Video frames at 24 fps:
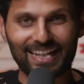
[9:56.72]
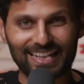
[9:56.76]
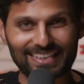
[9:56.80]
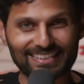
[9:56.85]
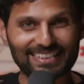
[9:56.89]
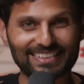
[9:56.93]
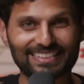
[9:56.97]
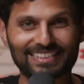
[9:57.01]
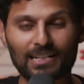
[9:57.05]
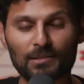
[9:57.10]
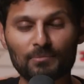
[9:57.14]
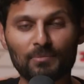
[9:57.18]
And
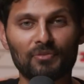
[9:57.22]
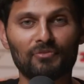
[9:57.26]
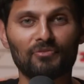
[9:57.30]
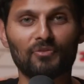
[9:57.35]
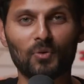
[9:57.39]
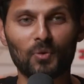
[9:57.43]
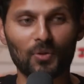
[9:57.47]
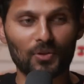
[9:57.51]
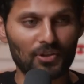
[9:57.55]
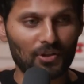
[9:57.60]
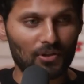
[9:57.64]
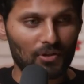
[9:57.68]
as I said
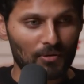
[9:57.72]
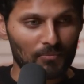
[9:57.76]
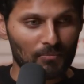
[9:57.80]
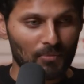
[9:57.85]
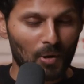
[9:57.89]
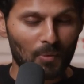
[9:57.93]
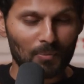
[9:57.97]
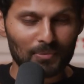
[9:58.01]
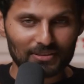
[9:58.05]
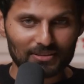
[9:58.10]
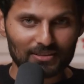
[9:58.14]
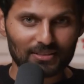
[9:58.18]
before, there are
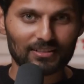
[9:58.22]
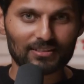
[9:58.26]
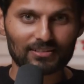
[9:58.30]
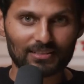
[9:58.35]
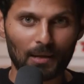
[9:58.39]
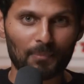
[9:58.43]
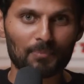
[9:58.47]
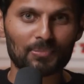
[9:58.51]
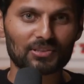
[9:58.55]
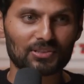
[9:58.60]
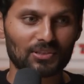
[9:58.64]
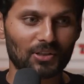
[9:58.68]
moments in
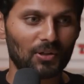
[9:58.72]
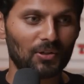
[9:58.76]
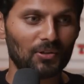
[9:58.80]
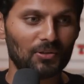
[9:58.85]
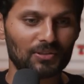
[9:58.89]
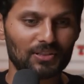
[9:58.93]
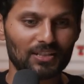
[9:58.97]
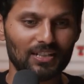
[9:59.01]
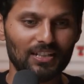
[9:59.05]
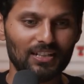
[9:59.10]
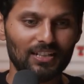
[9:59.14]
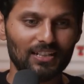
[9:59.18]
this
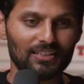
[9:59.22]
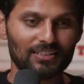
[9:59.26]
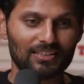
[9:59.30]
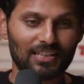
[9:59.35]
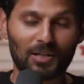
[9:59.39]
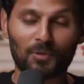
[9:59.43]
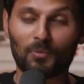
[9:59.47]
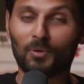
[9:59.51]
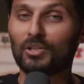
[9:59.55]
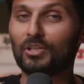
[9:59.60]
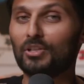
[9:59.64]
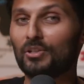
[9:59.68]
episode
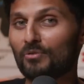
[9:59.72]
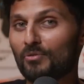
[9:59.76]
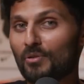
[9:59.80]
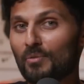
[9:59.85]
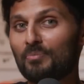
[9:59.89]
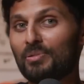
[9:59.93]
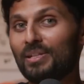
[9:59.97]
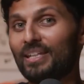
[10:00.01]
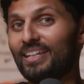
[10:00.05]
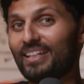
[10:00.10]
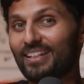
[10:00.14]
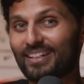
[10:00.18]
that I want you to
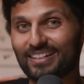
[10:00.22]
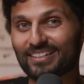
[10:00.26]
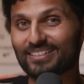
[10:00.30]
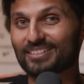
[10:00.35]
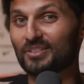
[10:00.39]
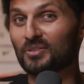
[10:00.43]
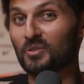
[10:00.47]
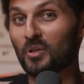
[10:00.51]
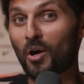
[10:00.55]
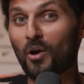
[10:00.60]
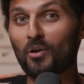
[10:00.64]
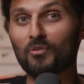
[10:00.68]
repeat and
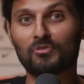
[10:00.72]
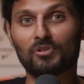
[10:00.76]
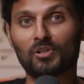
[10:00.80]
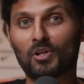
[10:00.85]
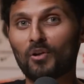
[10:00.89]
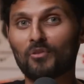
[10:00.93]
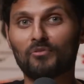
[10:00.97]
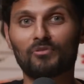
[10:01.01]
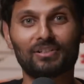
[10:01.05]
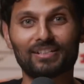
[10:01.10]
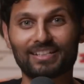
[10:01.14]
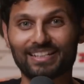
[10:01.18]
listen to over
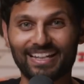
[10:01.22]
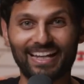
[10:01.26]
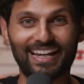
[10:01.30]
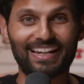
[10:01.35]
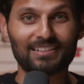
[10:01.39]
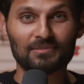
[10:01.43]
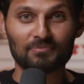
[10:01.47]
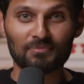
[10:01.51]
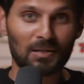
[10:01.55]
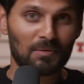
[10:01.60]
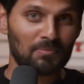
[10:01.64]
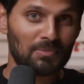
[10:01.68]
and over
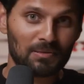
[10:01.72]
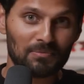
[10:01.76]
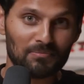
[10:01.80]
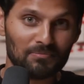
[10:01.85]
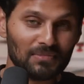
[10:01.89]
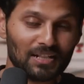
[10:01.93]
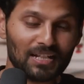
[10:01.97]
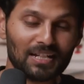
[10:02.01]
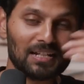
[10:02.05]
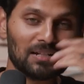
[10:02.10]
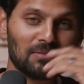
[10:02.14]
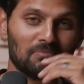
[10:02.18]
again, maybe
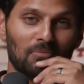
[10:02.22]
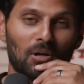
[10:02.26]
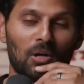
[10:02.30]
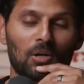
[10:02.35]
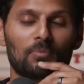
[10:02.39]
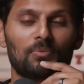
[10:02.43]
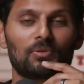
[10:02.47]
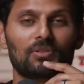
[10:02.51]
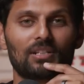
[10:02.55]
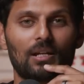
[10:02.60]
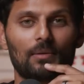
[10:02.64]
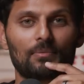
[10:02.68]

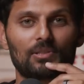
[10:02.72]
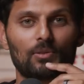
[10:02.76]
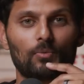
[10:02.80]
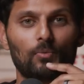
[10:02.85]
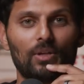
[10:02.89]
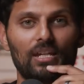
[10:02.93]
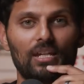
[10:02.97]
multiple times a